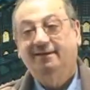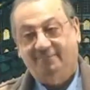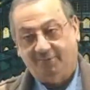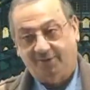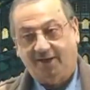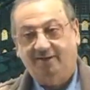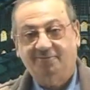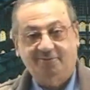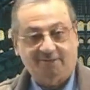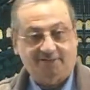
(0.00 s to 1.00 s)
Mudaf,
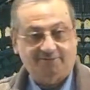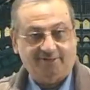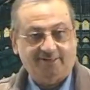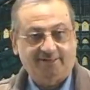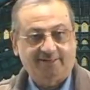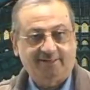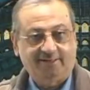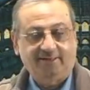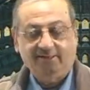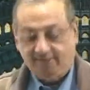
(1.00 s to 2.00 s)
mudaf
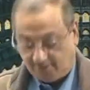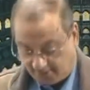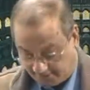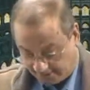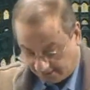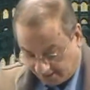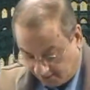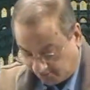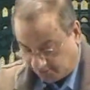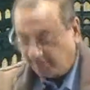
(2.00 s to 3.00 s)
ilayhi. Okay.
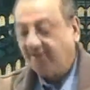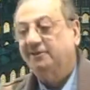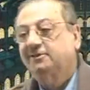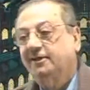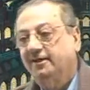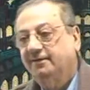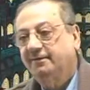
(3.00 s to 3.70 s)
How will you translate?